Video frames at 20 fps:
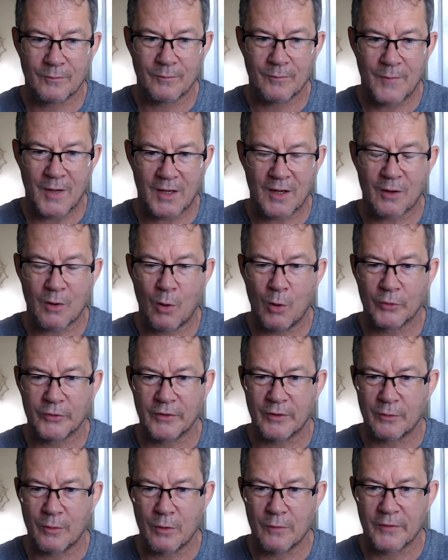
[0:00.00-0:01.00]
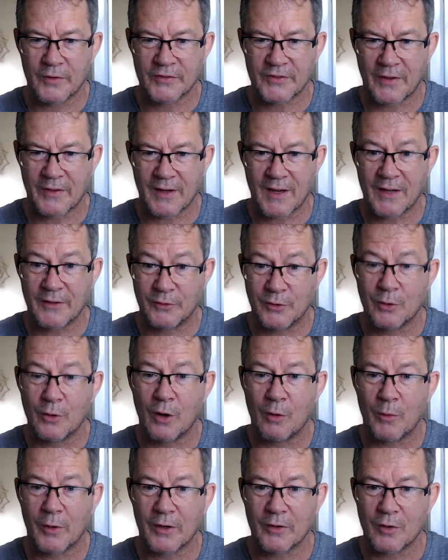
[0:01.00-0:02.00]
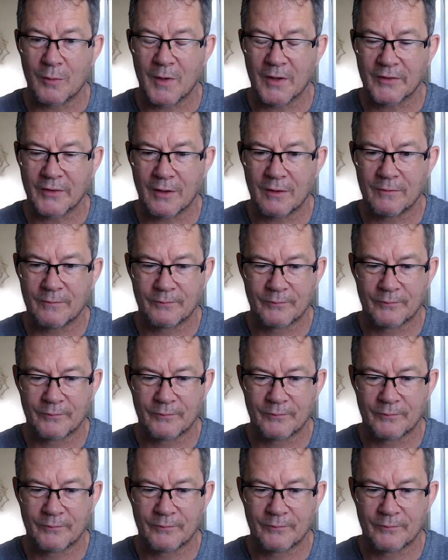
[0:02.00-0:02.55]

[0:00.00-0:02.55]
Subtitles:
making holes in the roof is something I do not want to do myself.